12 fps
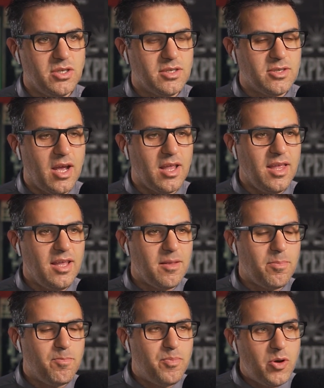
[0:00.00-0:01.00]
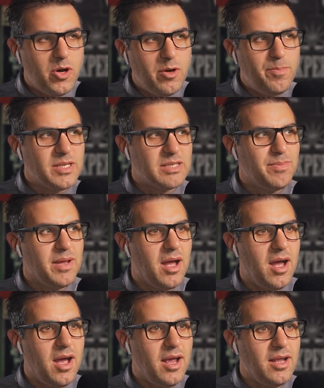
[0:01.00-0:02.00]
so i think the purpose
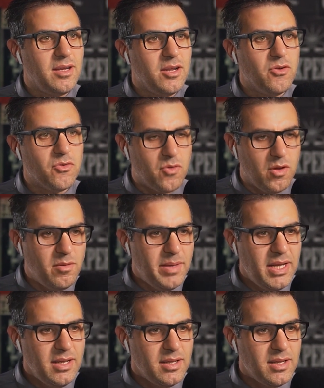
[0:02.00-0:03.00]
behind enrollment